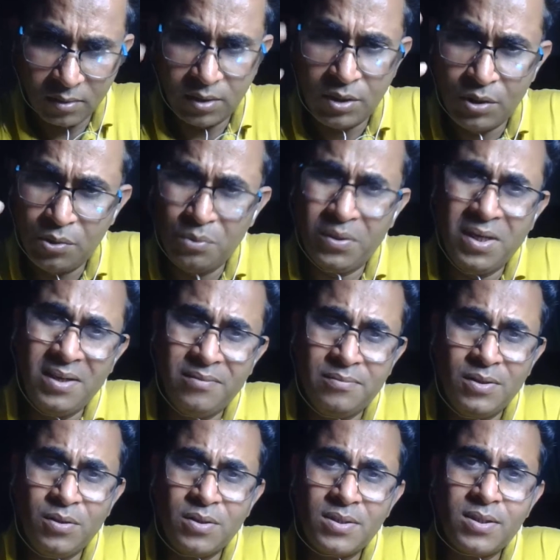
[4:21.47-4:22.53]
you
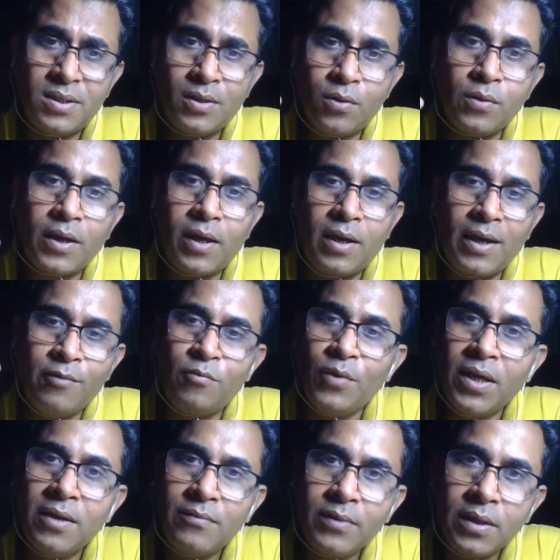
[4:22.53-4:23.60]
can say that, okay, if
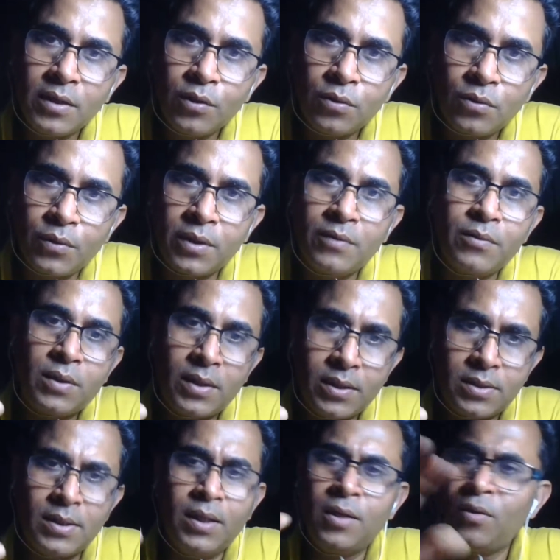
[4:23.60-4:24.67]
we have done your 21
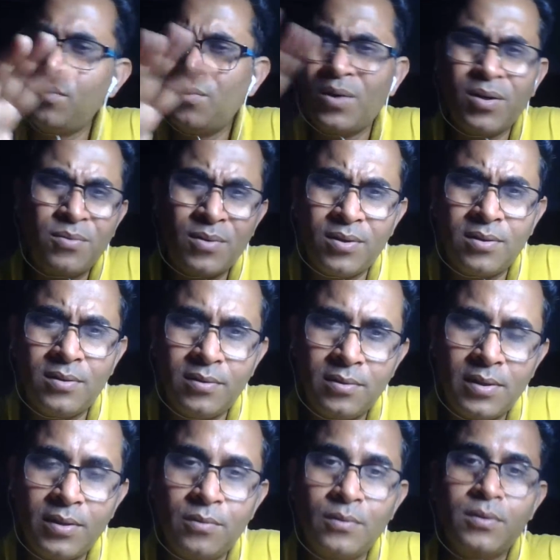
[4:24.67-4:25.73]
days healing or whatever,
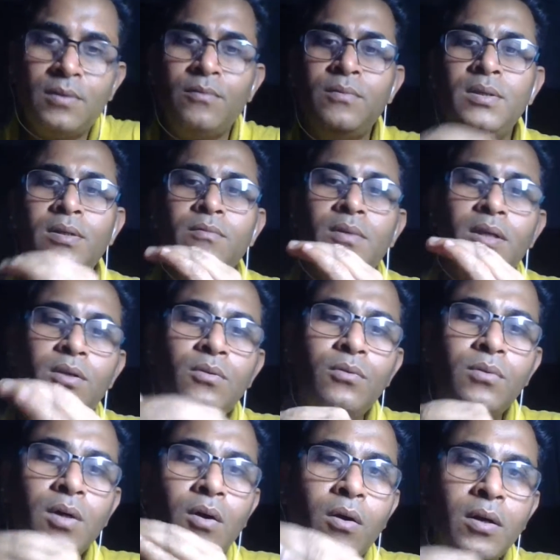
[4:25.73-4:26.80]
then we need to
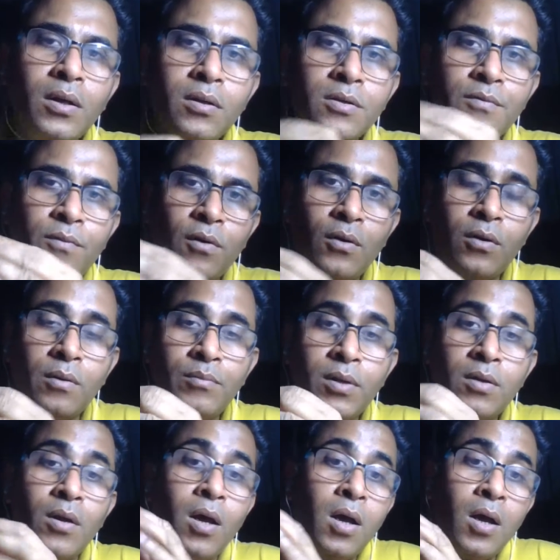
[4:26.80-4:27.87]
do a continuous follow up,
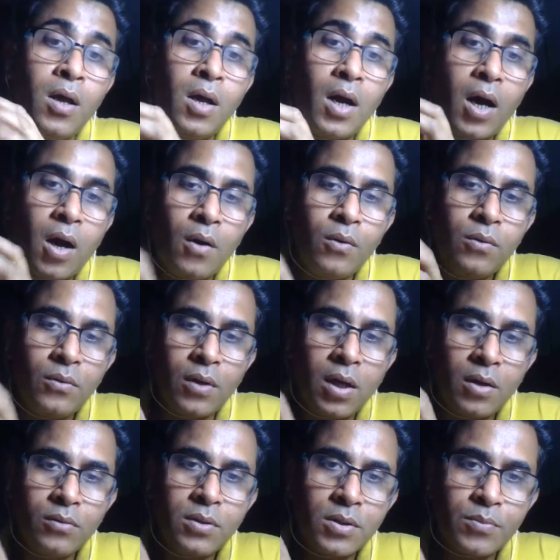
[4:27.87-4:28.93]
that
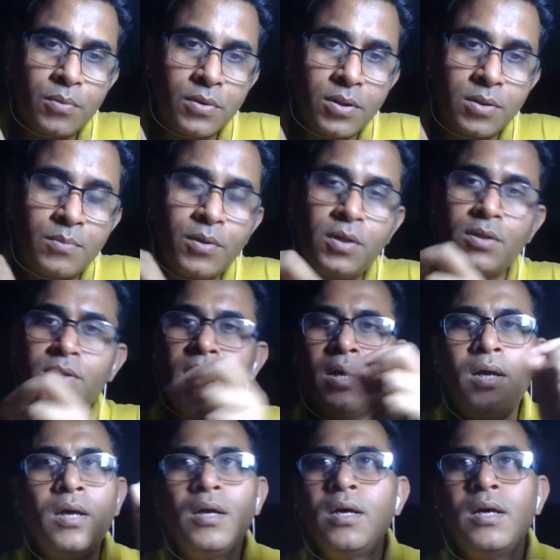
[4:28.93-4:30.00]
how this process, because
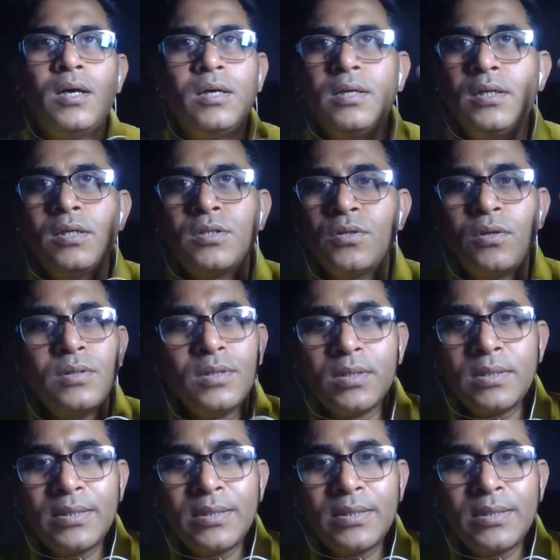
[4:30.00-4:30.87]
it is not